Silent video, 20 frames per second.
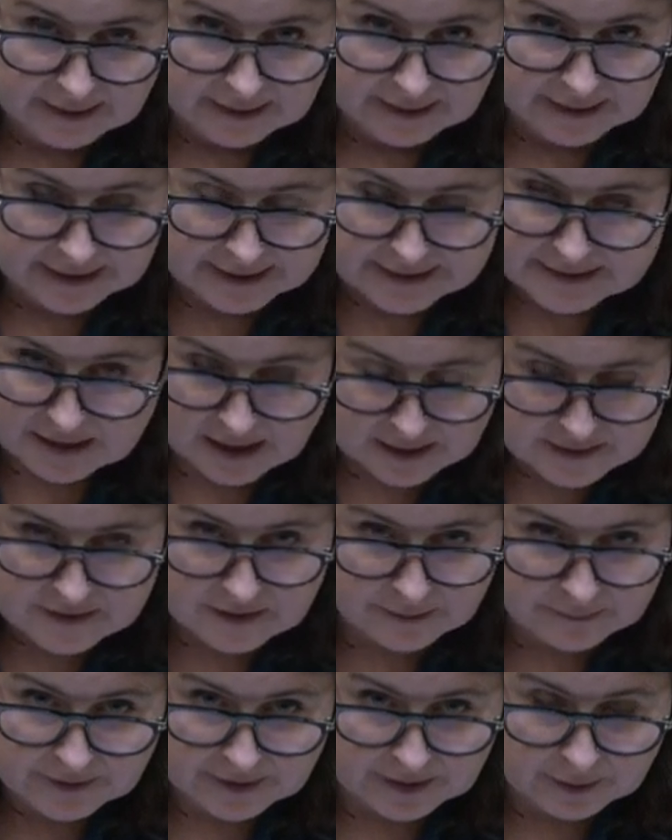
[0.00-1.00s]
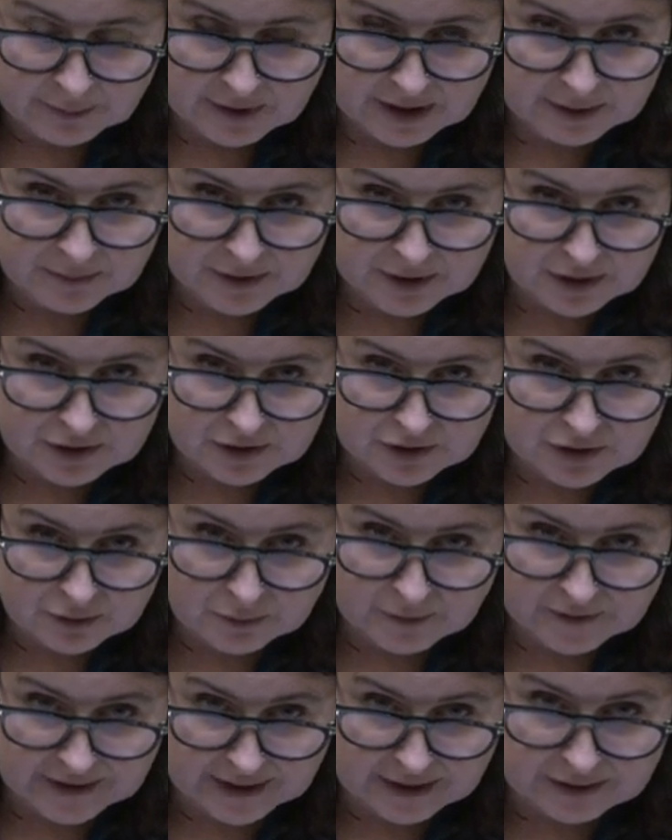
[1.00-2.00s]
It is not something that people can do
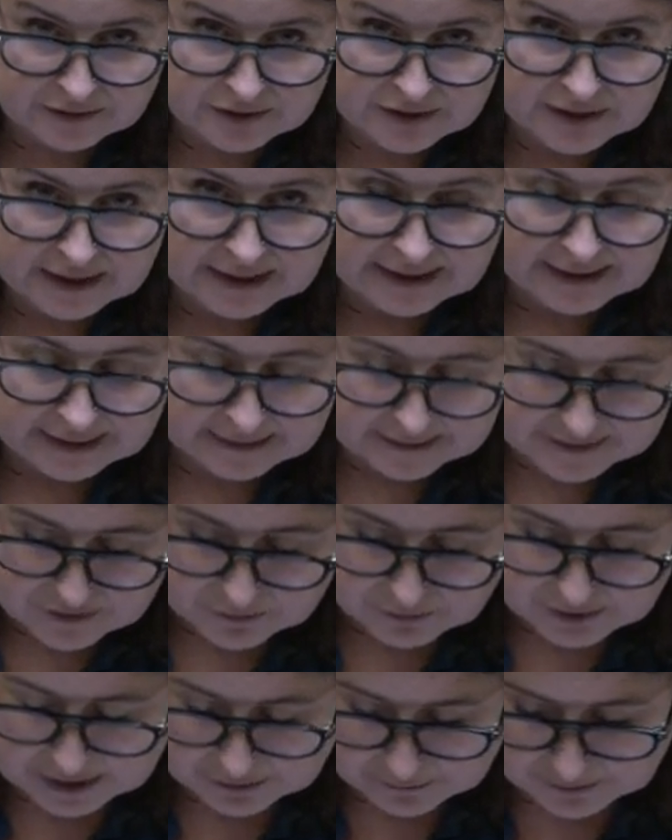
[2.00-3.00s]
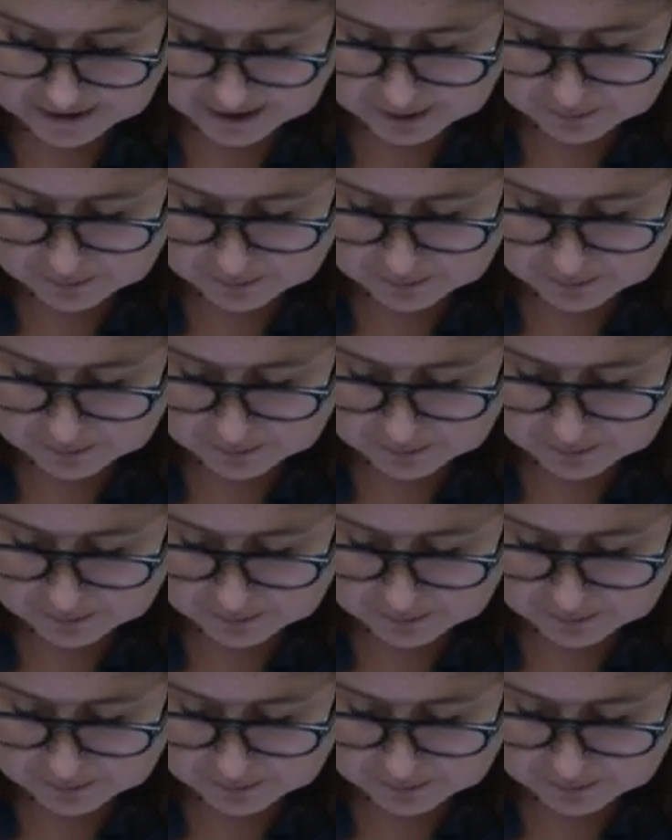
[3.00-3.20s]
without, and it's really, really